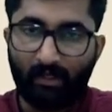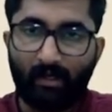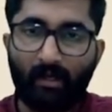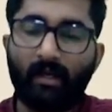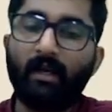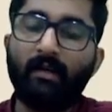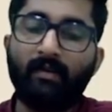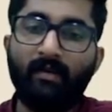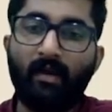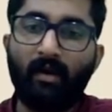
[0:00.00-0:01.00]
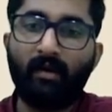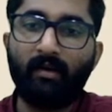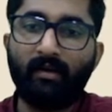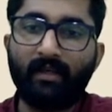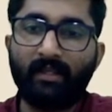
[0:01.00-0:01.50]
and
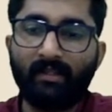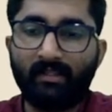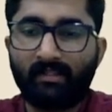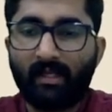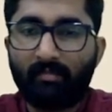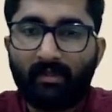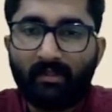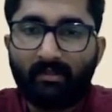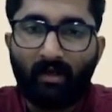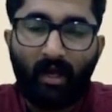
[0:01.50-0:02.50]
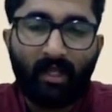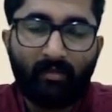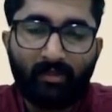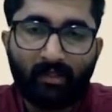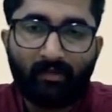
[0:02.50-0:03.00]
in this chapter I will
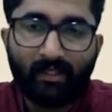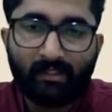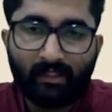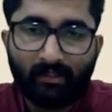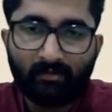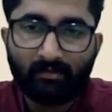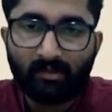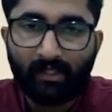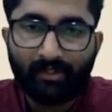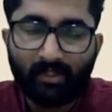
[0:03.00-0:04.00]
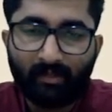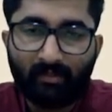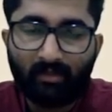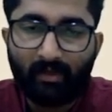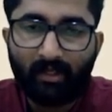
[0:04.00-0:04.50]
be revising the section number
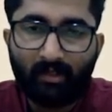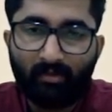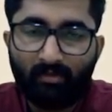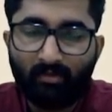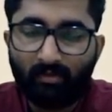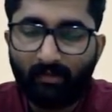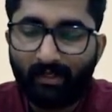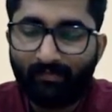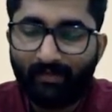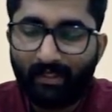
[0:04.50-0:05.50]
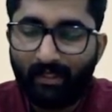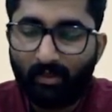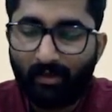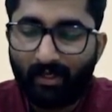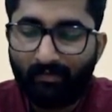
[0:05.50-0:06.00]
22, 23,
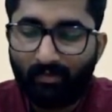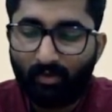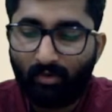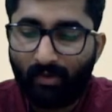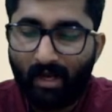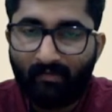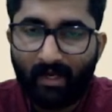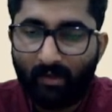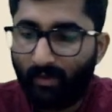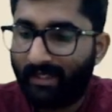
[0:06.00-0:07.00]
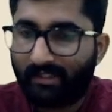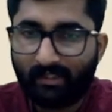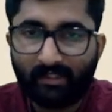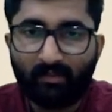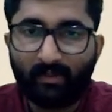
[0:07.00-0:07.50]
24, 25,
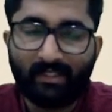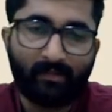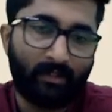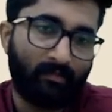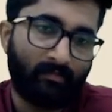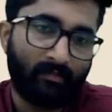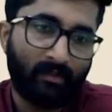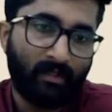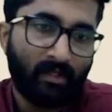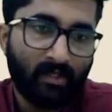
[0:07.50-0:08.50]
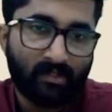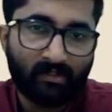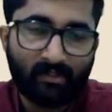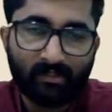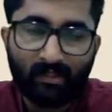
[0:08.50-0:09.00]
26 and 27. So
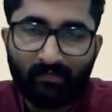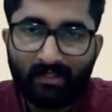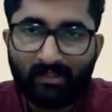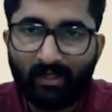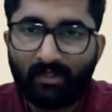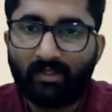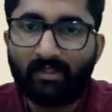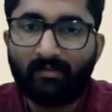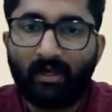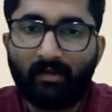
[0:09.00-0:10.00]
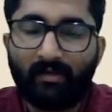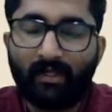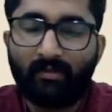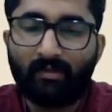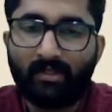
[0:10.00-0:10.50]
this is 7 sections we are going
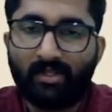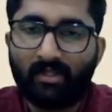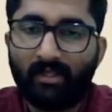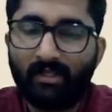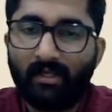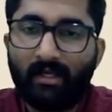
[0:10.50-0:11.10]
to register,